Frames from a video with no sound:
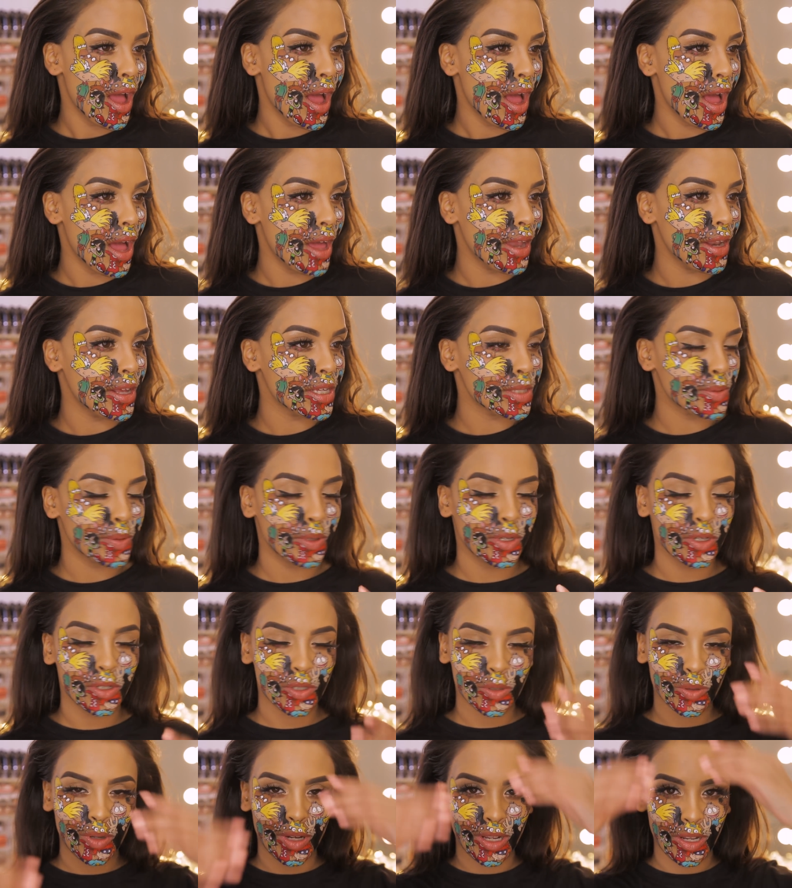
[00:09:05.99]
And as per
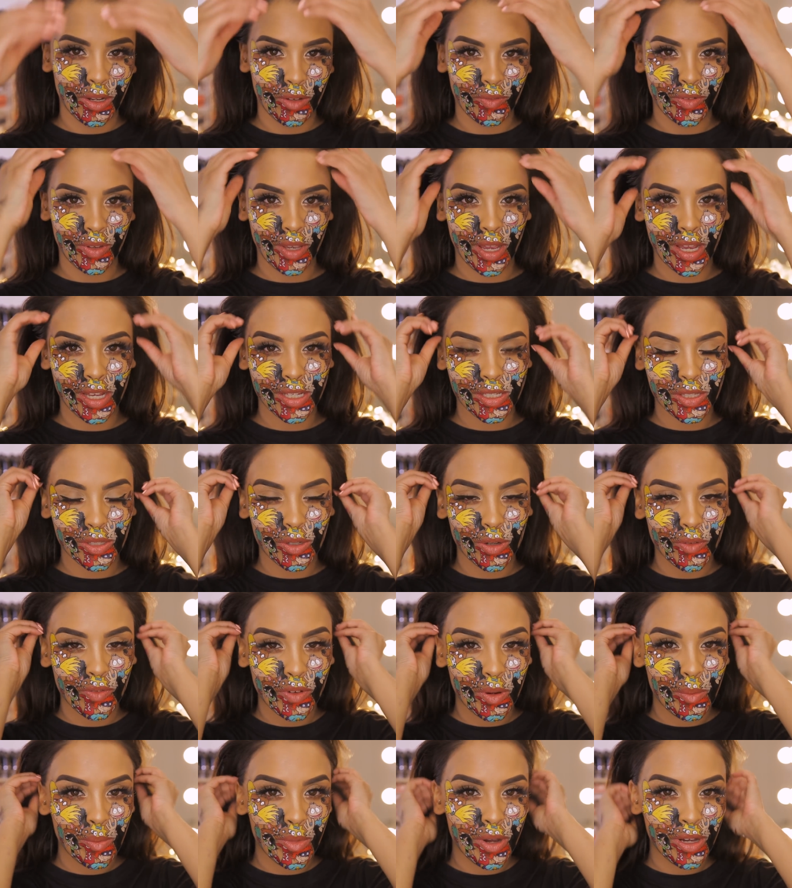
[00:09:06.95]
usual, I love you guys so
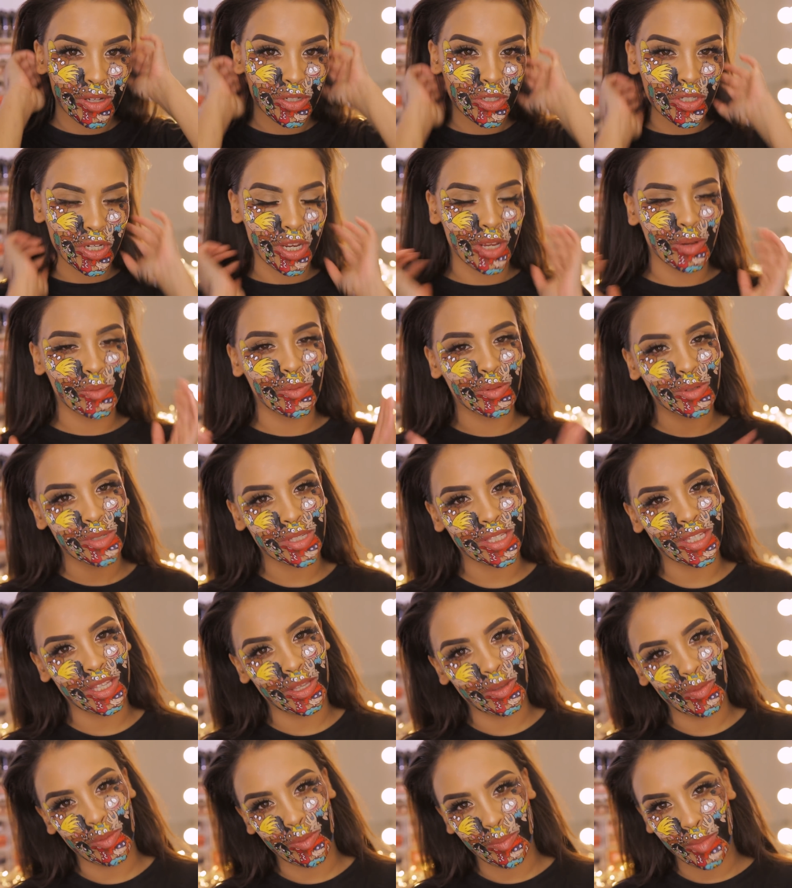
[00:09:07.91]
very much. I will
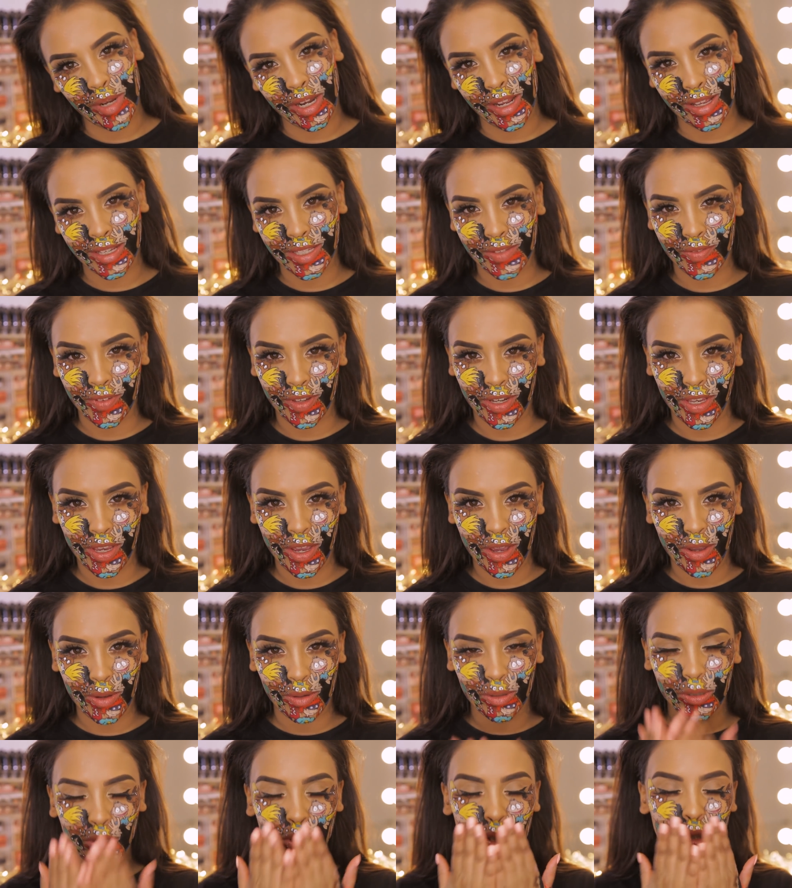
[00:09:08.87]
see you in my next
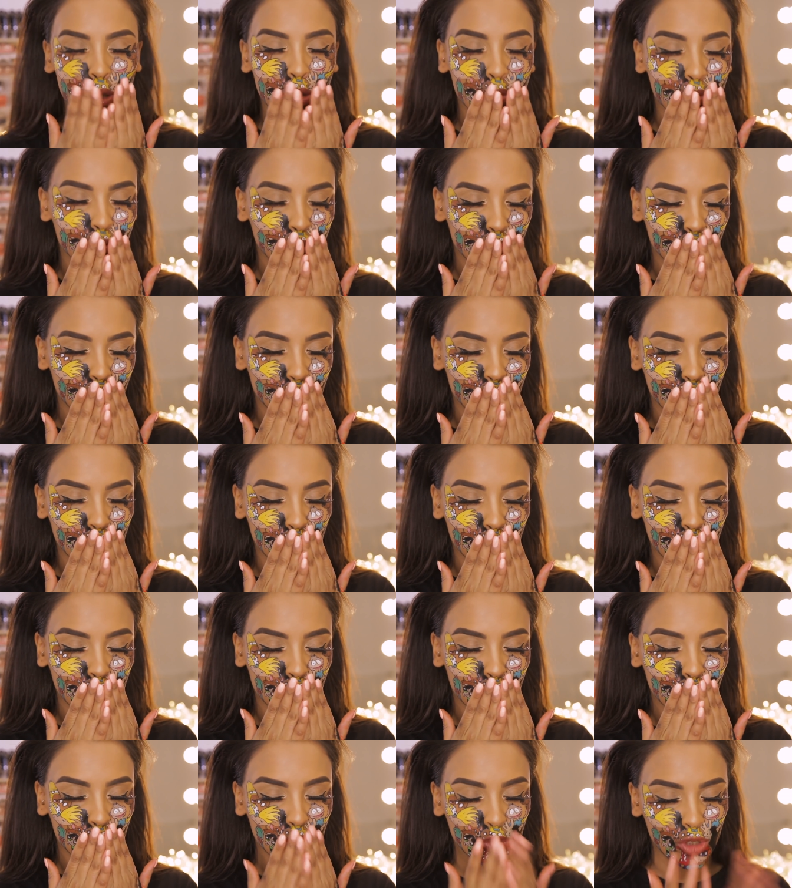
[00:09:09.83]
video.
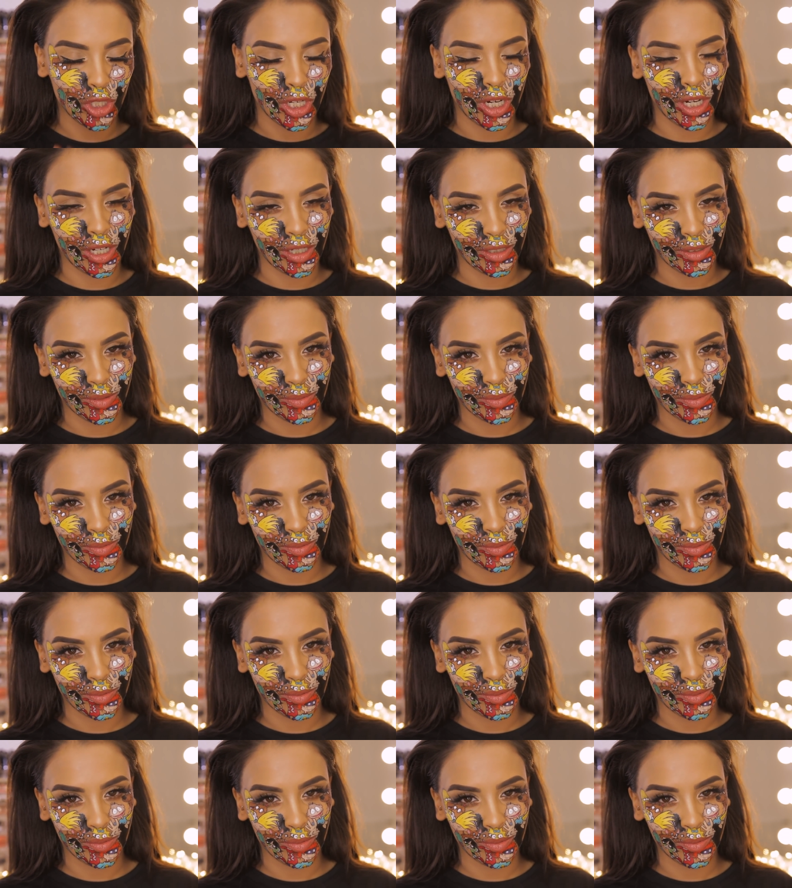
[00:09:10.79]
Mwah.